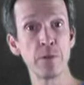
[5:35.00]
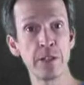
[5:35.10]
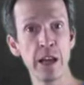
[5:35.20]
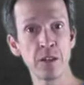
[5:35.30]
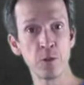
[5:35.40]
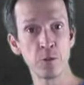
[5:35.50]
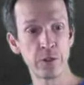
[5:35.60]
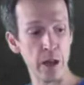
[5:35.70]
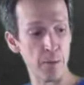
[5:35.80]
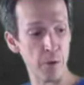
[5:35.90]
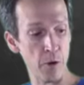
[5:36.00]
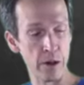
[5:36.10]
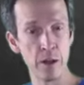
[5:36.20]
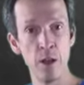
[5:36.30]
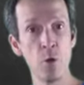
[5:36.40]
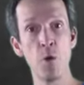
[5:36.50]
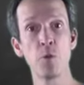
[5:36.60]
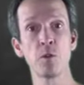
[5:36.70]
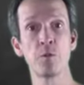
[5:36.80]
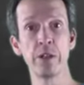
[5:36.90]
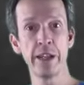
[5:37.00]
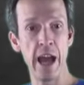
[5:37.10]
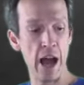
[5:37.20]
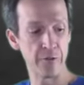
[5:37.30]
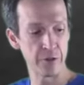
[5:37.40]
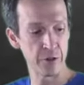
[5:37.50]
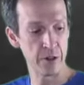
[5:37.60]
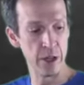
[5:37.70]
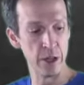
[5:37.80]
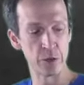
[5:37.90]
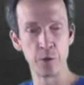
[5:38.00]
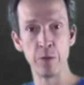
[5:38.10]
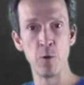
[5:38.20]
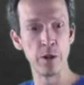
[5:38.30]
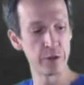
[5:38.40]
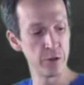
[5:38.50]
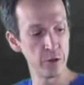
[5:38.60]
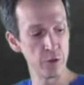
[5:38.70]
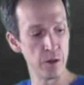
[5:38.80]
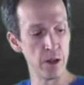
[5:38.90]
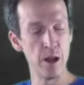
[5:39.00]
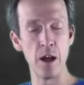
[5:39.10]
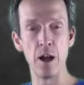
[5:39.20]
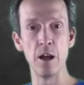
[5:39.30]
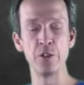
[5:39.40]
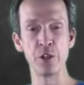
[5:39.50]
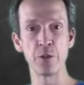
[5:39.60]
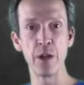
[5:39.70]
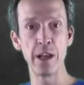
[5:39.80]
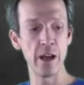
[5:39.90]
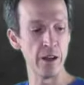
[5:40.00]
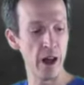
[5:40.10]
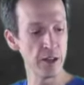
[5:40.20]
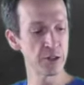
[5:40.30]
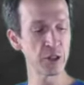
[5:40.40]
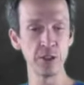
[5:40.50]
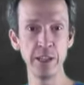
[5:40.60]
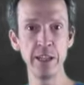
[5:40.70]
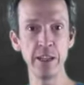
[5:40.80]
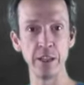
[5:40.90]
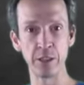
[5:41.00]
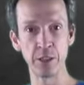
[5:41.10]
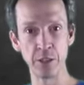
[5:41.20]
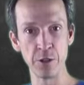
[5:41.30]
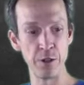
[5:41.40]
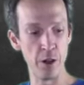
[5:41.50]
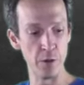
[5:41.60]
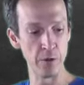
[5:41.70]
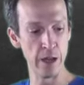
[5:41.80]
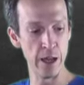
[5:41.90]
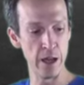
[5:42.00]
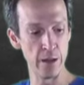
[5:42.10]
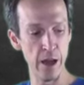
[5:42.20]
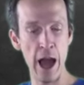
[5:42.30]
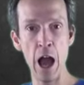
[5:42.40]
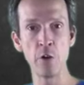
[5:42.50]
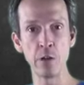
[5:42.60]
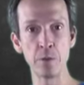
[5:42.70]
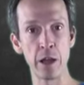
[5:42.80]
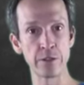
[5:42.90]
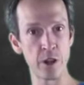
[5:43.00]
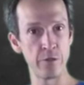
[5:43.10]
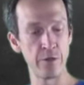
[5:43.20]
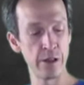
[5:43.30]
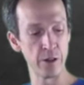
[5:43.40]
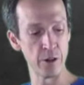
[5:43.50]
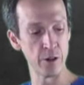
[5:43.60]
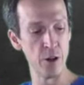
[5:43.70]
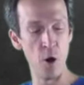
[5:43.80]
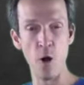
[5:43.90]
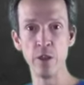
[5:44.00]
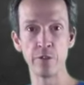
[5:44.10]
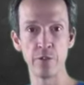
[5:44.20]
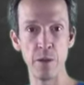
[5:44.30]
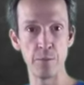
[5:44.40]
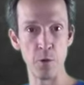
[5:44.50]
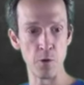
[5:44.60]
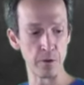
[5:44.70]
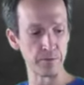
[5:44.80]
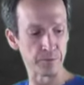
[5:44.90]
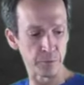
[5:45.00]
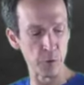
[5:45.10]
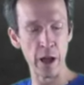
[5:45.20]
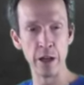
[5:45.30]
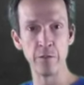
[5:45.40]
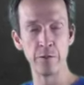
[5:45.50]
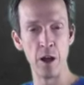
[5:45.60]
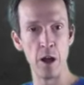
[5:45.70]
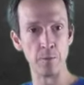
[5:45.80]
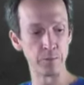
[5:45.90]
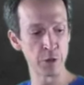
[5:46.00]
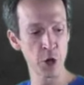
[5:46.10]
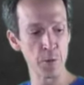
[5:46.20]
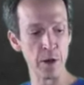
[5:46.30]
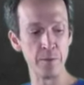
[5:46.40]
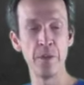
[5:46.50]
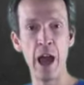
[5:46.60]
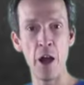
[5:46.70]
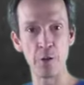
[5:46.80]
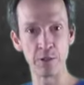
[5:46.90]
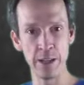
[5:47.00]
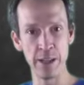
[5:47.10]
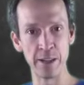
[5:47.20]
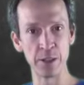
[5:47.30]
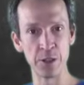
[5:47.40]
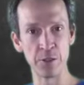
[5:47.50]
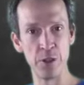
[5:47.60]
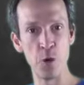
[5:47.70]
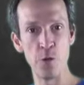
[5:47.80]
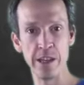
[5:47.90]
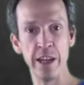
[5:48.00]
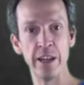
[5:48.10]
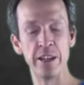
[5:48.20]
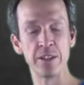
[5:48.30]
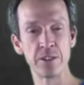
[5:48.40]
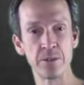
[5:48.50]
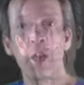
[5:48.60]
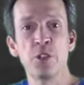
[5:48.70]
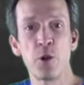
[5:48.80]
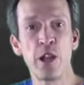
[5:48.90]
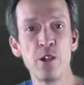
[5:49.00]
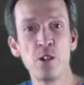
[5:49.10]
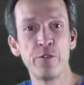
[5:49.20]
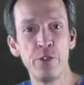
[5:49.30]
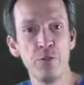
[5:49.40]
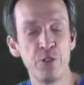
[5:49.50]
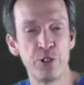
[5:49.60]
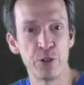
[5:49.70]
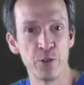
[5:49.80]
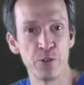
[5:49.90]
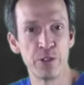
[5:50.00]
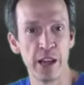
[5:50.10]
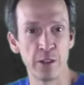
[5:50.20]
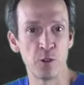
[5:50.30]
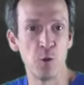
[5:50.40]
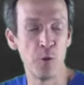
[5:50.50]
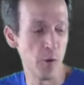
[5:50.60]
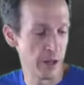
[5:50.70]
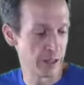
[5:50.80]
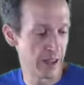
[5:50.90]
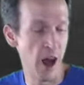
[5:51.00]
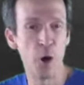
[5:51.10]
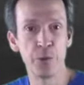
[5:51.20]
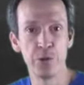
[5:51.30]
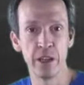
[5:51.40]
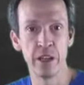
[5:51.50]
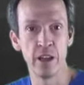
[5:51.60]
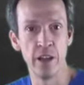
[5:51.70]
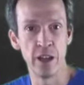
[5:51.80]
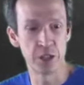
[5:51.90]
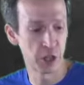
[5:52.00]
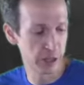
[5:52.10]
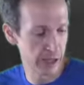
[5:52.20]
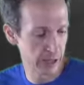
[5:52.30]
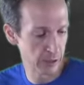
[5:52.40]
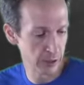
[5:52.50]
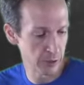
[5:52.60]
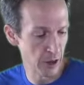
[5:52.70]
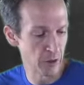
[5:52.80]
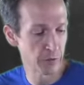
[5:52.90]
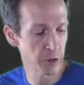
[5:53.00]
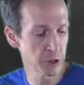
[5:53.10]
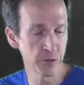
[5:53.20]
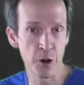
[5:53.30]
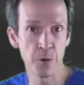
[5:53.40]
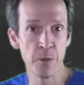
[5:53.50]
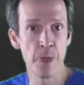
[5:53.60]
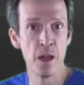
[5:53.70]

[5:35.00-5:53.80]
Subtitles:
a technical standpoint, what we're really after is we want to generate a nice, clean, and clear note, and how we place our finger on the fretboard will kind of determine how clean and clear the note we get is. So here are a few general technical points to help you get a nice, clean, and clear note. First of all,